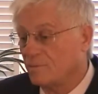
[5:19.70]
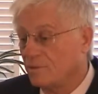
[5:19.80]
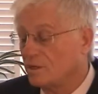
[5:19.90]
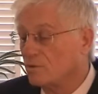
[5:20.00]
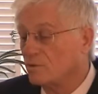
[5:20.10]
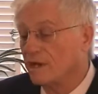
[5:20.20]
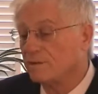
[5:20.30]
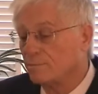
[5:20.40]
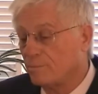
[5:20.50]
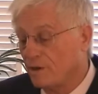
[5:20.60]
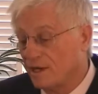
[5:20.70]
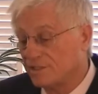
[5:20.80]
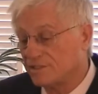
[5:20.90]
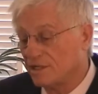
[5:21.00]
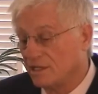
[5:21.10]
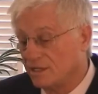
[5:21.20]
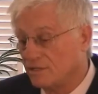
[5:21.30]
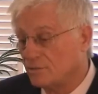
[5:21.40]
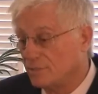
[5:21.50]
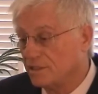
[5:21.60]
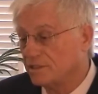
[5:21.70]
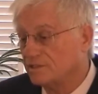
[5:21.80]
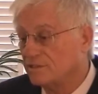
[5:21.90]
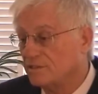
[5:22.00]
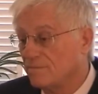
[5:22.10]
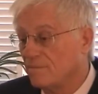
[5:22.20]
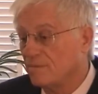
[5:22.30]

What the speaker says: put a great price on inner peace.